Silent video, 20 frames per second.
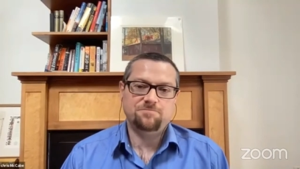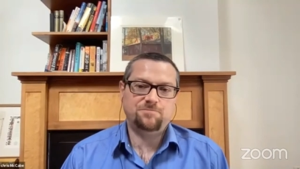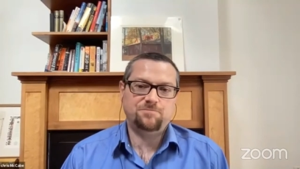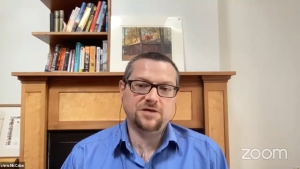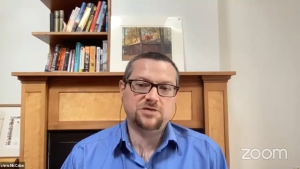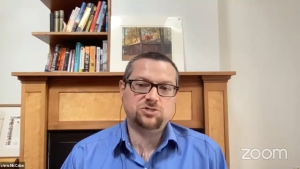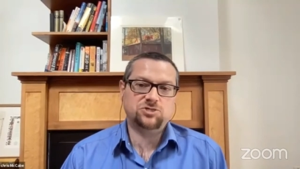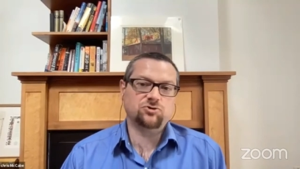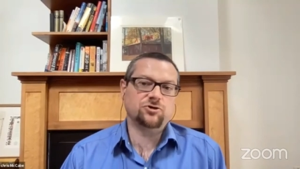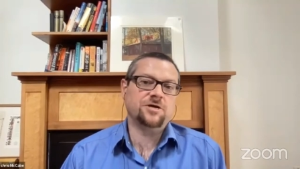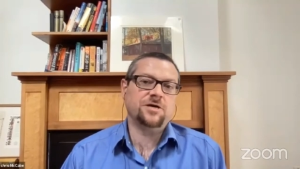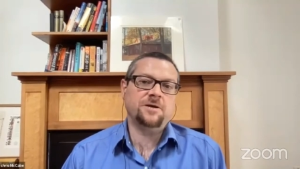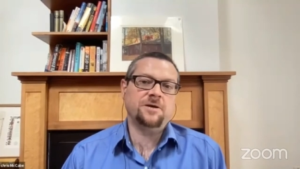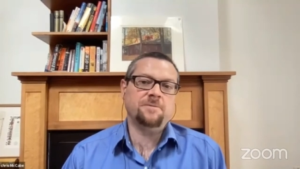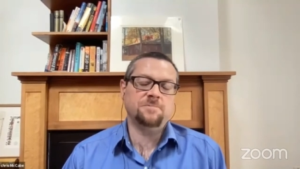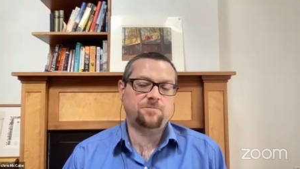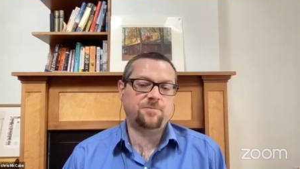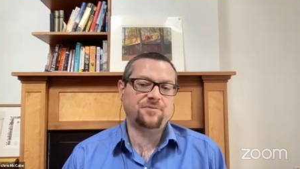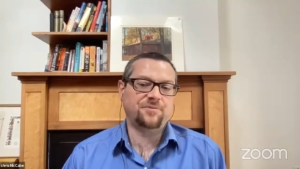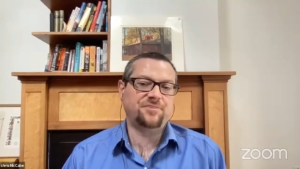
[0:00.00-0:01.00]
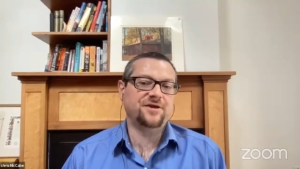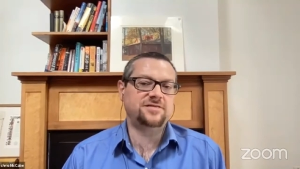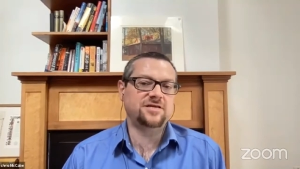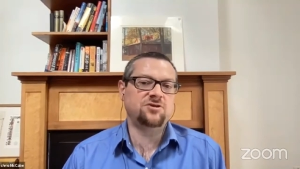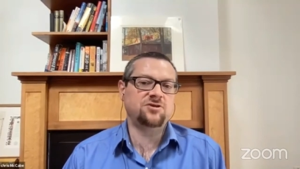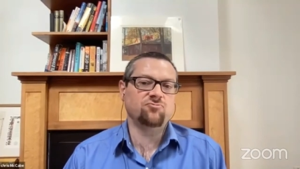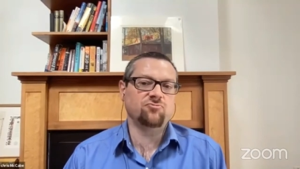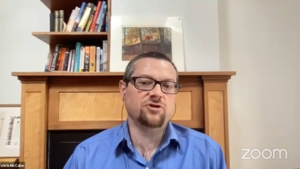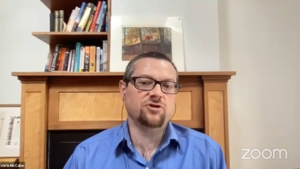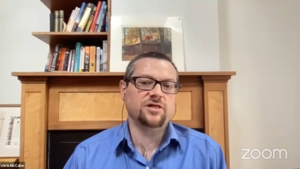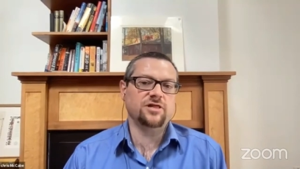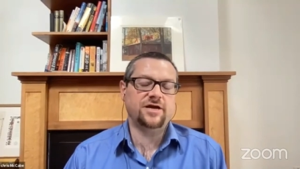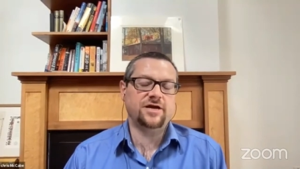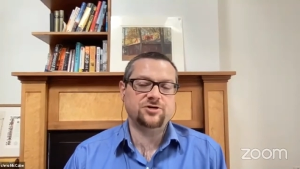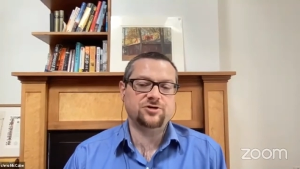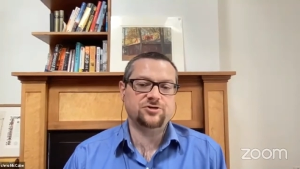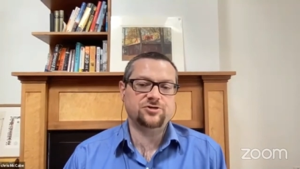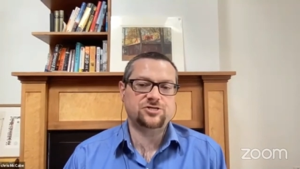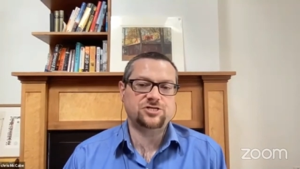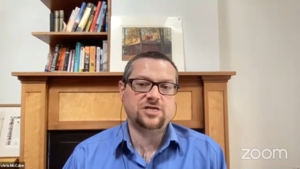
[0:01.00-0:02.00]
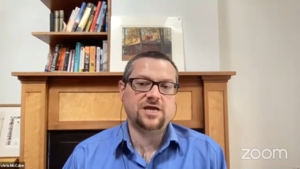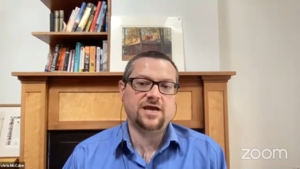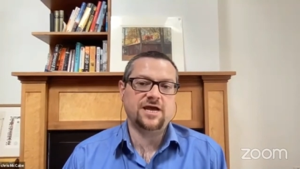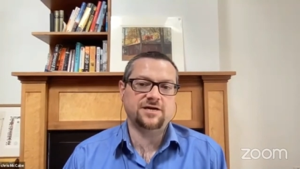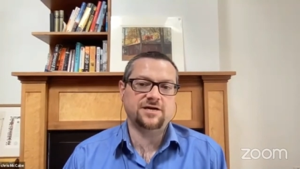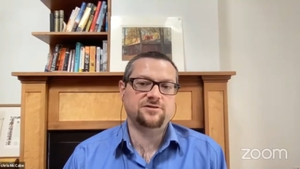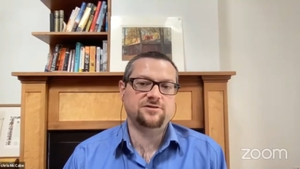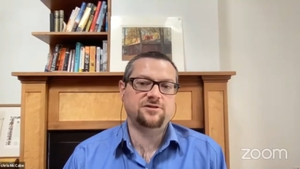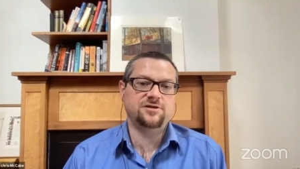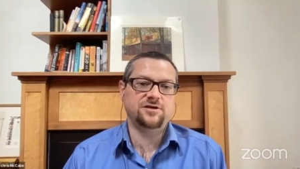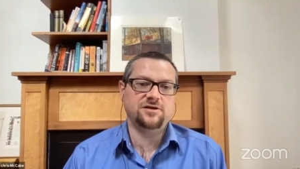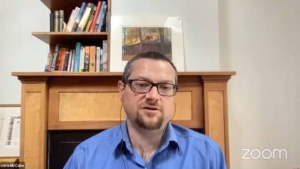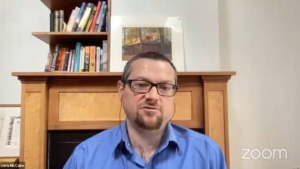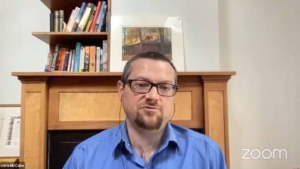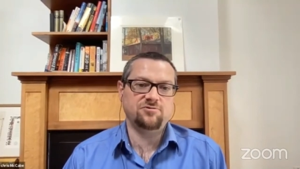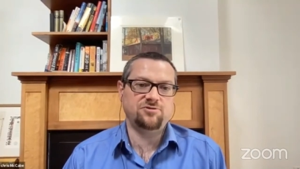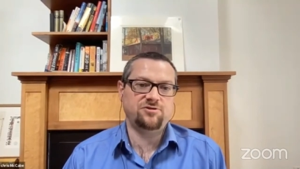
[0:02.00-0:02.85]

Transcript: big dreams, but they didn't really understand the,